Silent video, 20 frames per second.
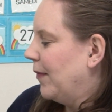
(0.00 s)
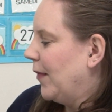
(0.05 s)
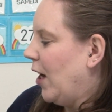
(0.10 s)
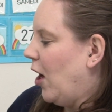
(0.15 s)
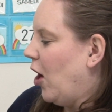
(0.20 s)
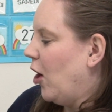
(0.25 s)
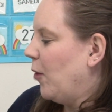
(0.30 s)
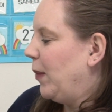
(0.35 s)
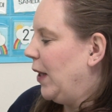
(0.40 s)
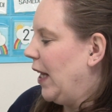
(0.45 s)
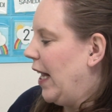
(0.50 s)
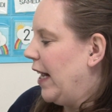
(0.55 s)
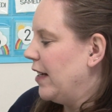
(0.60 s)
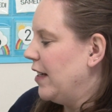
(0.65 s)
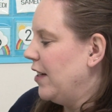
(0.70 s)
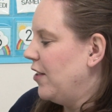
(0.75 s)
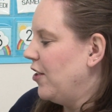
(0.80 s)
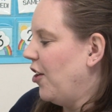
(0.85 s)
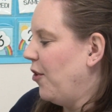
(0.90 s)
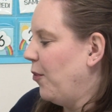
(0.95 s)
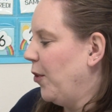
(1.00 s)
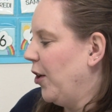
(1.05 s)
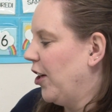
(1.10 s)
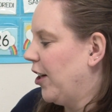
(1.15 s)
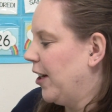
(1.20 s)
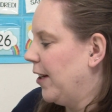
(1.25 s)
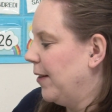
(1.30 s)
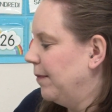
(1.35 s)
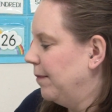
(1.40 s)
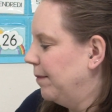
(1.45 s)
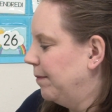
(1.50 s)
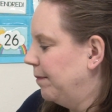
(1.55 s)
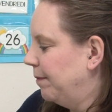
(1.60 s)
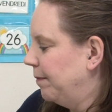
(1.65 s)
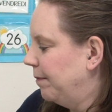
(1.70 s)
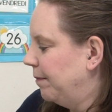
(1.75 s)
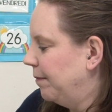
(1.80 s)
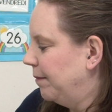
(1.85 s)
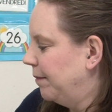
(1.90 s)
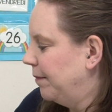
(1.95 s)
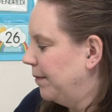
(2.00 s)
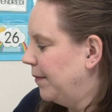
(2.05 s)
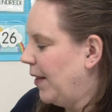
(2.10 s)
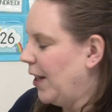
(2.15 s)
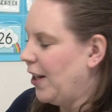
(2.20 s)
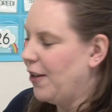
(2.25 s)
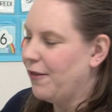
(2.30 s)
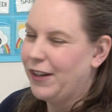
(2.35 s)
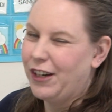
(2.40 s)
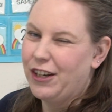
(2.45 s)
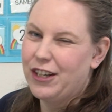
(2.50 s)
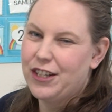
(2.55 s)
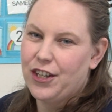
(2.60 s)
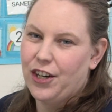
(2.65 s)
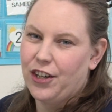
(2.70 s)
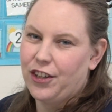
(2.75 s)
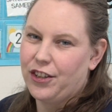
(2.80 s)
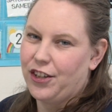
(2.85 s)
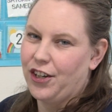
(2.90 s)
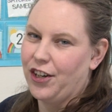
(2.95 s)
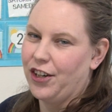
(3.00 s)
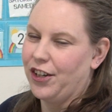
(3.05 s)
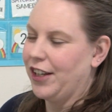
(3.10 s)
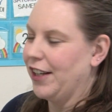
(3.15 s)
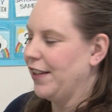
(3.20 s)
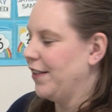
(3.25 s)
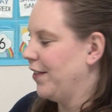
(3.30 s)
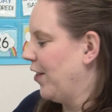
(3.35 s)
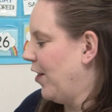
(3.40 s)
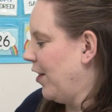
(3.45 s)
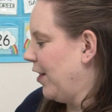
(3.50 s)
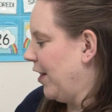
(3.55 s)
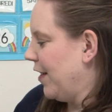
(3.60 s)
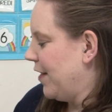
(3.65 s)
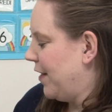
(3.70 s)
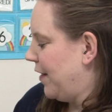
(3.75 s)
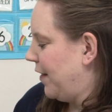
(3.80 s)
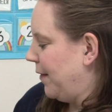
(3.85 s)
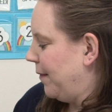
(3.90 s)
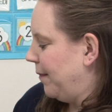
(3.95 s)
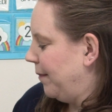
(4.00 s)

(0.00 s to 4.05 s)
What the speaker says: Our plan did not work. The very dark has got us.